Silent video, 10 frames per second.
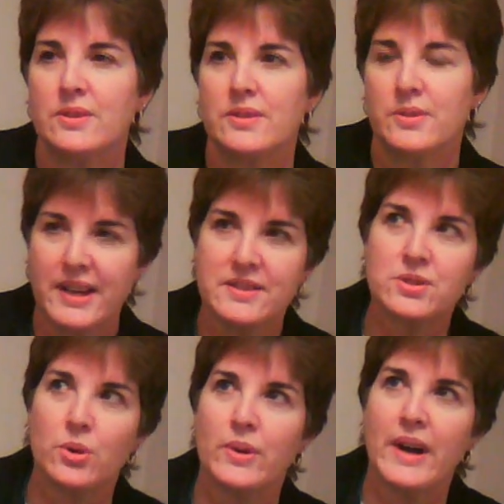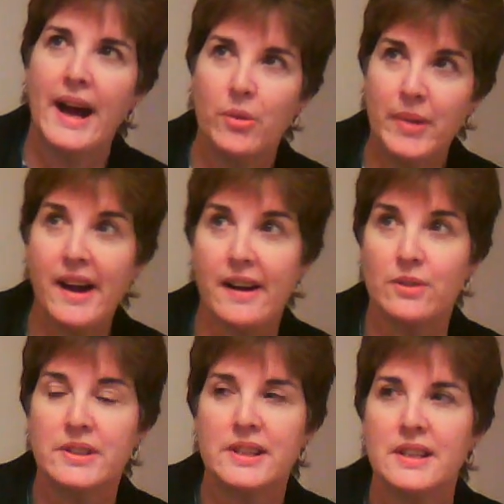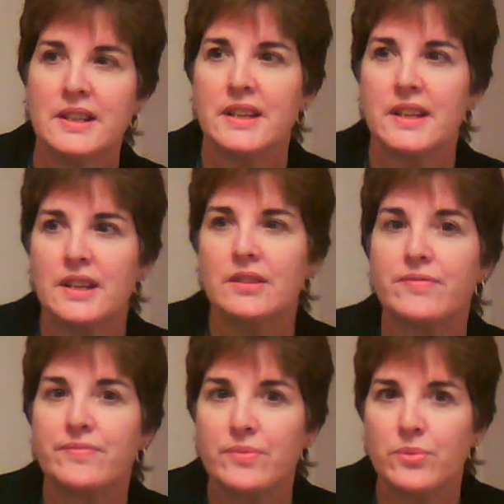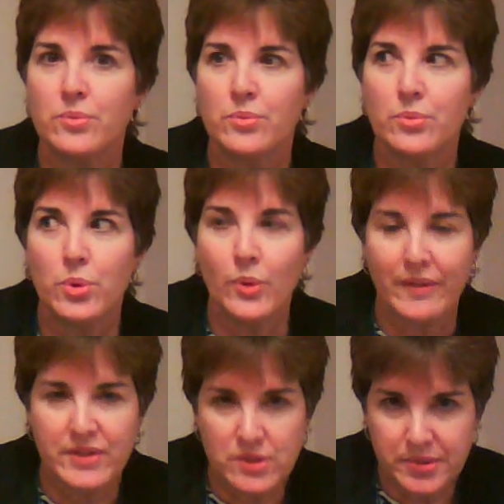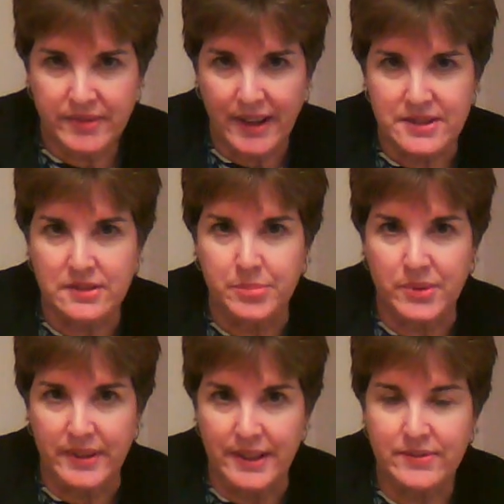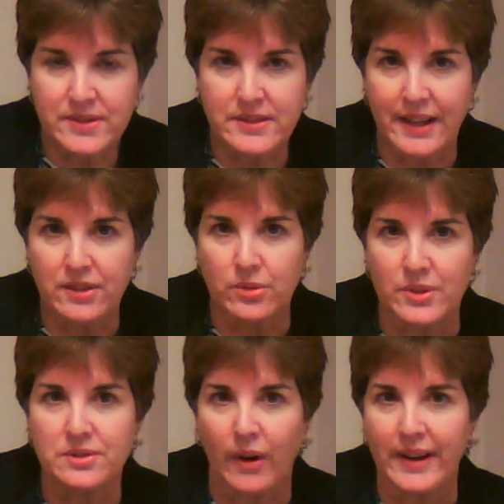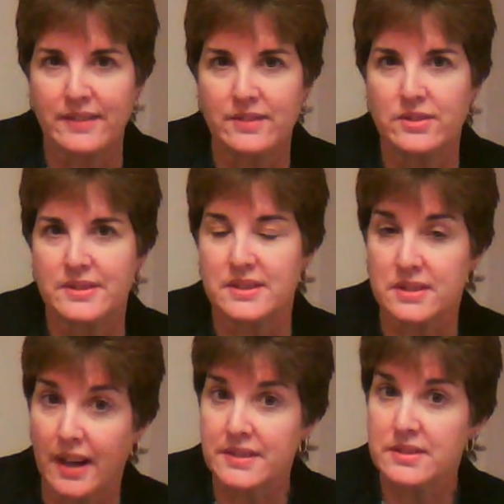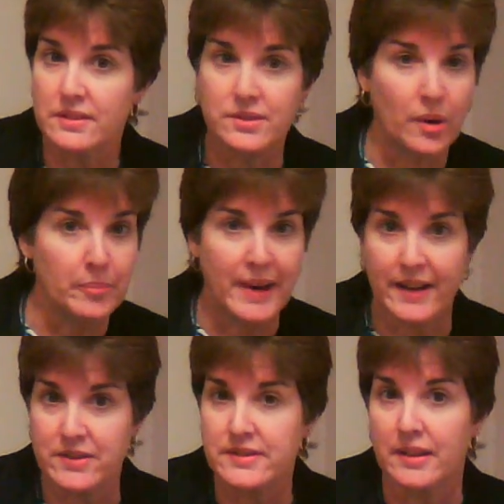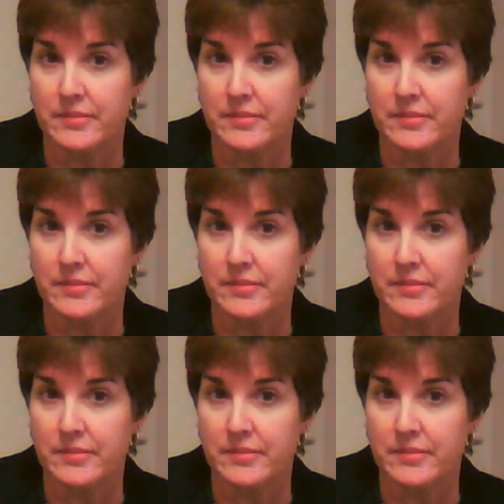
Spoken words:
Okay, so how about if whoever's supervising believes that you're starting to discuss adult matters that